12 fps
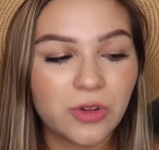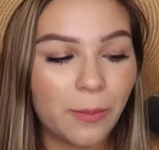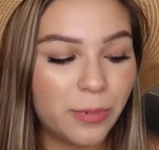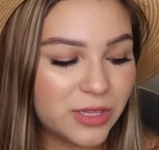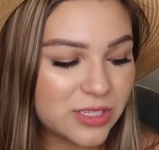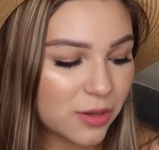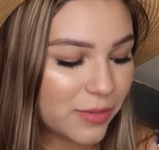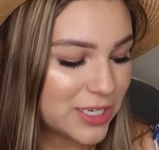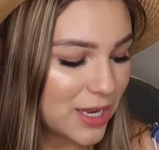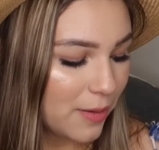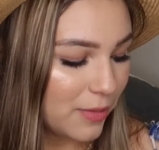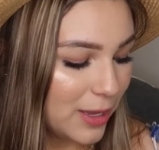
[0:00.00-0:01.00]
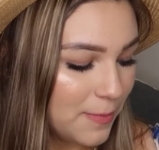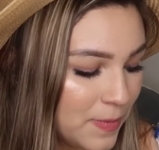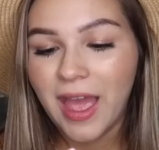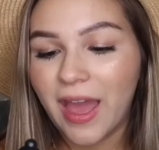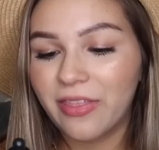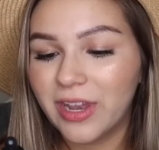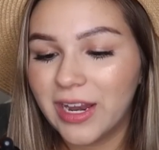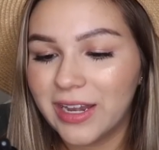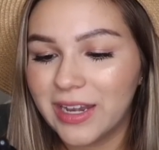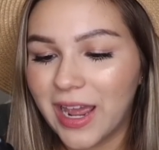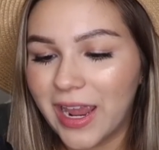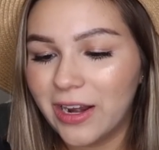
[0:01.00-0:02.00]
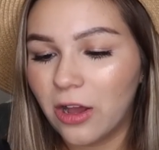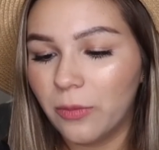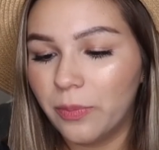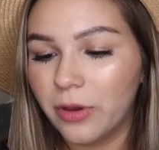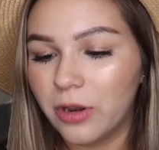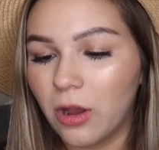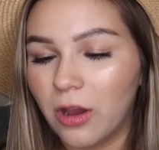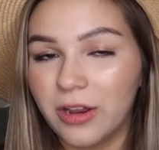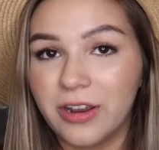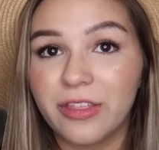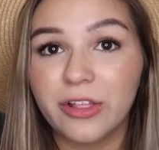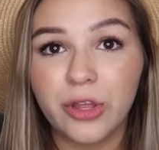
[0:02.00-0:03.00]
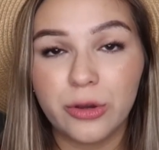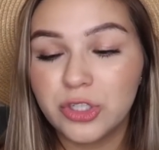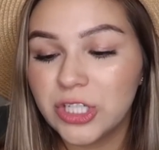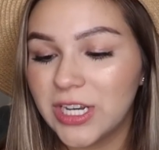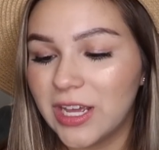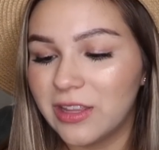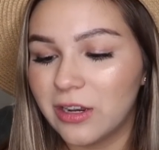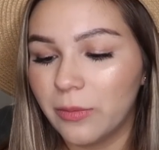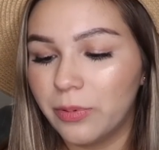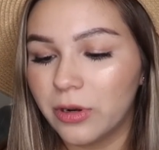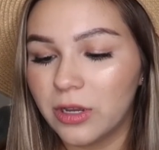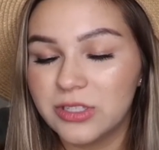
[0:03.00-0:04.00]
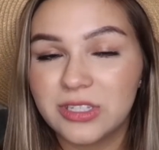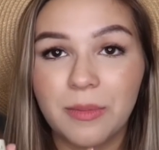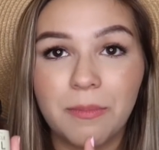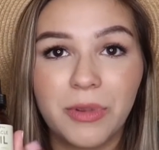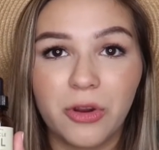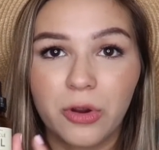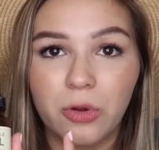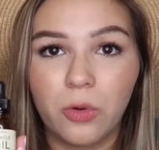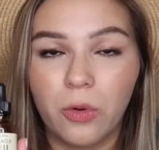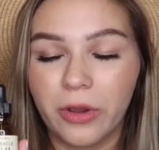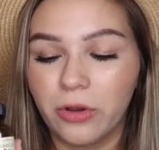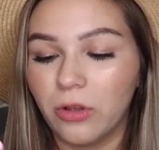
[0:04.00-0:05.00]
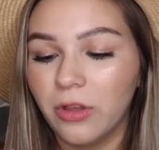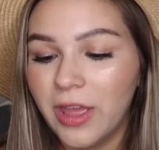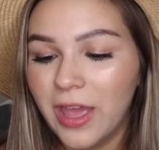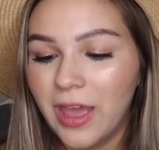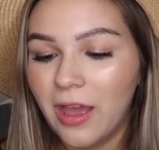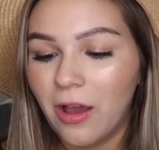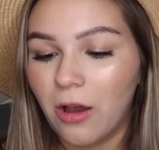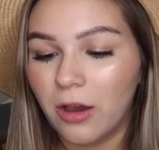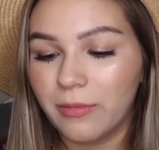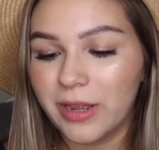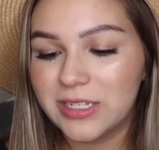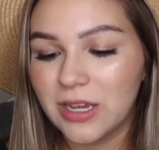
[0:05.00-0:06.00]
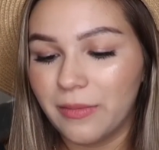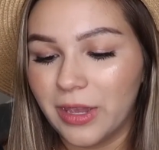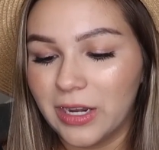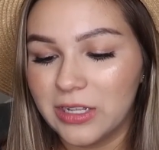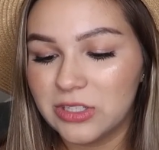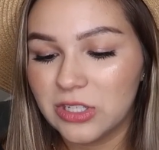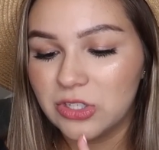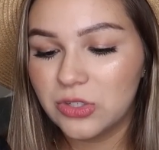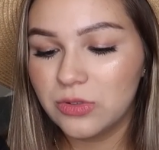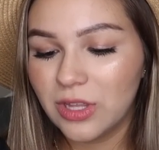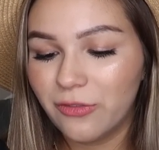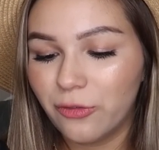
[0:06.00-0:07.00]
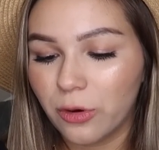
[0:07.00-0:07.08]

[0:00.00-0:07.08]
So I'll put this on my tummy, and then at night I'll put on the lotion, and then I'll put on some miracle oil on my tummy, and it's a soothing